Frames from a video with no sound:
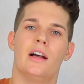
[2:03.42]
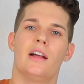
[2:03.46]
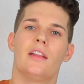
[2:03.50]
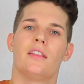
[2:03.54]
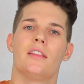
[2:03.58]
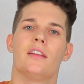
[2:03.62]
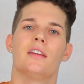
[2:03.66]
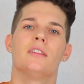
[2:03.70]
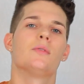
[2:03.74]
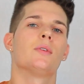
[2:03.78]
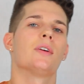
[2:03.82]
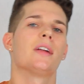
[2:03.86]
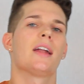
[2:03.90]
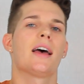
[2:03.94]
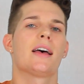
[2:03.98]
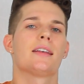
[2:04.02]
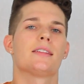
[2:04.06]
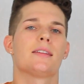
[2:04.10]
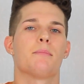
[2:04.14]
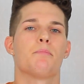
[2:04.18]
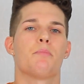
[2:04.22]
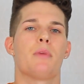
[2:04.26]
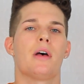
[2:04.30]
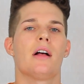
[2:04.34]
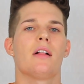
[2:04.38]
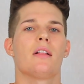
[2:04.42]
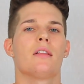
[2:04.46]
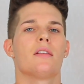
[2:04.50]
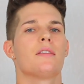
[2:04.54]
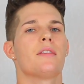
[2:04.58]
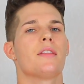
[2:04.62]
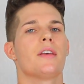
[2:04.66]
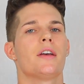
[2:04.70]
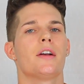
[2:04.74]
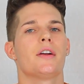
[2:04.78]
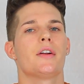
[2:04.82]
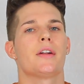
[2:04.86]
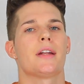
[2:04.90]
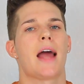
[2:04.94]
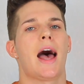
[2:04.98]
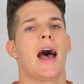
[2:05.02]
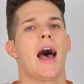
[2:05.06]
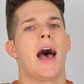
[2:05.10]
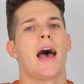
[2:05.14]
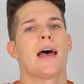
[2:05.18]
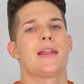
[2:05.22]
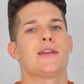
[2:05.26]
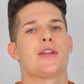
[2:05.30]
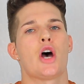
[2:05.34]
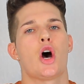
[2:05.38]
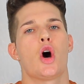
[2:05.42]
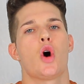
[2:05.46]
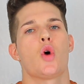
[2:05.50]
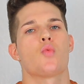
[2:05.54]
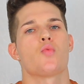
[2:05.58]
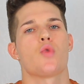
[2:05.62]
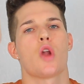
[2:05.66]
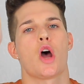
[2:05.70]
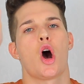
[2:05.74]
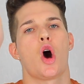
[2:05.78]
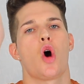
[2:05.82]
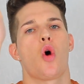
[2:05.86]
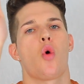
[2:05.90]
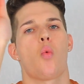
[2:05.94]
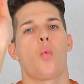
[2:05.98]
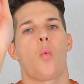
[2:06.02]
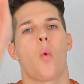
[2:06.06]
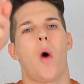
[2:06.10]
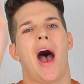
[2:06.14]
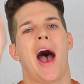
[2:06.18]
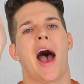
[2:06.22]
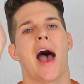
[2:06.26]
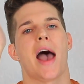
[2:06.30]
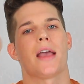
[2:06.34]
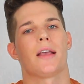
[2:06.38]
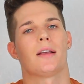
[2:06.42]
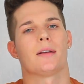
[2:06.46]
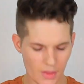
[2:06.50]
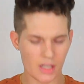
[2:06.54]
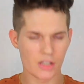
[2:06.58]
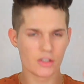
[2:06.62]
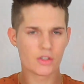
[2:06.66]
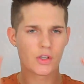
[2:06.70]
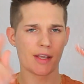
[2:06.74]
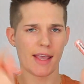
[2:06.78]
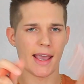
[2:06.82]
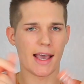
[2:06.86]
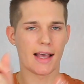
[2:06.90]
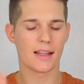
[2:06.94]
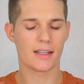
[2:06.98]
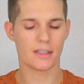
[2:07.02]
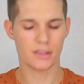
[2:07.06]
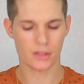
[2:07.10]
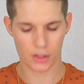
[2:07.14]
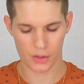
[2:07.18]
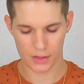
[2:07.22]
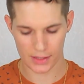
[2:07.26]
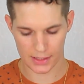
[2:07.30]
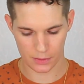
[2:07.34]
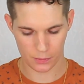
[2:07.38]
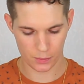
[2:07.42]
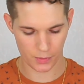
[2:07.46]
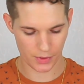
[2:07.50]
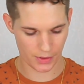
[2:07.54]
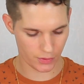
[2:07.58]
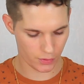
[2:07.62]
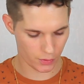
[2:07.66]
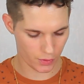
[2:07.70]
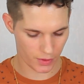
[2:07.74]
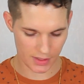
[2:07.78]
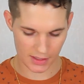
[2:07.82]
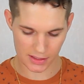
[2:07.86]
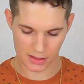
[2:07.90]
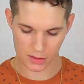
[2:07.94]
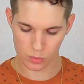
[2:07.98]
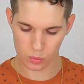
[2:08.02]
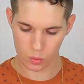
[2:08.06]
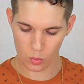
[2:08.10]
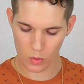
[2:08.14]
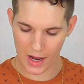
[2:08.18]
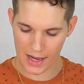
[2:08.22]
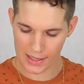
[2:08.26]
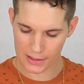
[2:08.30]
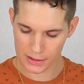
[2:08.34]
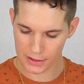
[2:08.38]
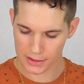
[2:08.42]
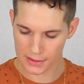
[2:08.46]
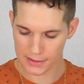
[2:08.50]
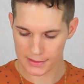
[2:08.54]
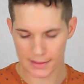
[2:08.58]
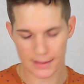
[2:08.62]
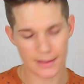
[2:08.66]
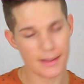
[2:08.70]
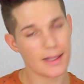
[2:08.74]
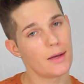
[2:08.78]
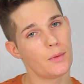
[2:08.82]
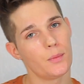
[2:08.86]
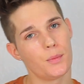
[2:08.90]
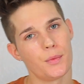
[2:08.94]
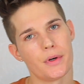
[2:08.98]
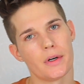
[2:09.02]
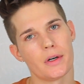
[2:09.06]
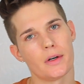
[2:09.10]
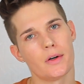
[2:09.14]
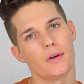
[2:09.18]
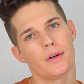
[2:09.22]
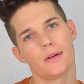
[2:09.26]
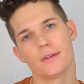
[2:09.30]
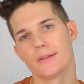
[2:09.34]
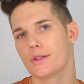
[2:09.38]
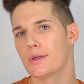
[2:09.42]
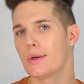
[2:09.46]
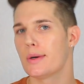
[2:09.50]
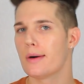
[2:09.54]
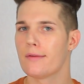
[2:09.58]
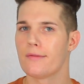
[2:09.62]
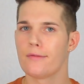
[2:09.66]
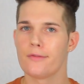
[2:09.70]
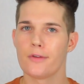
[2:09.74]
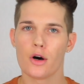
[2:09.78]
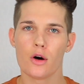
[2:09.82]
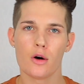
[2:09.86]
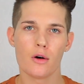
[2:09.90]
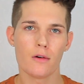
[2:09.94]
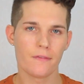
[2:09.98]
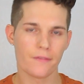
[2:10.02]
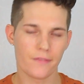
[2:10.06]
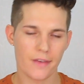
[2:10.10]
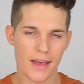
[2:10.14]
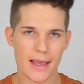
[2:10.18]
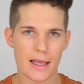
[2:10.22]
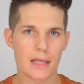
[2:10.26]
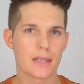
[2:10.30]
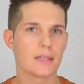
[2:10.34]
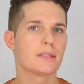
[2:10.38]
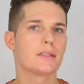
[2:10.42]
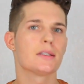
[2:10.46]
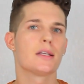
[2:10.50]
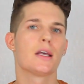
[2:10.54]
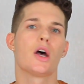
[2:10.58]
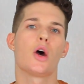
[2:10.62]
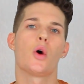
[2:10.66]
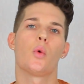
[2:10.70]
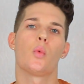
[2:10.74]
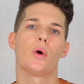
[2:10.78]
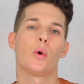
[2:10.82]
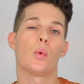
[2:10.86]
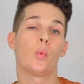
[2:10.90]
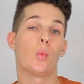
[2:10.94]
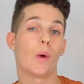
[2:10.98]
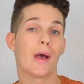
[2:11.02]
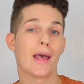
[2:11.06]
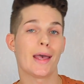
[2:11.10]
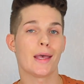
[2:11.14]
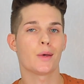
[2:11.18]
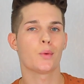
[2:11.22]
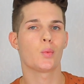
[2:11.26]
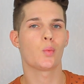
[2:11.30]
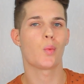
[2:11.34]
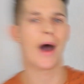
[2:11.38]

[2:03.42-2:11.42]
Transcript: This one has a bell in there and I don't know why. So yeah, let's go ahead and run through these swatches and then we'll do a full face with Wet n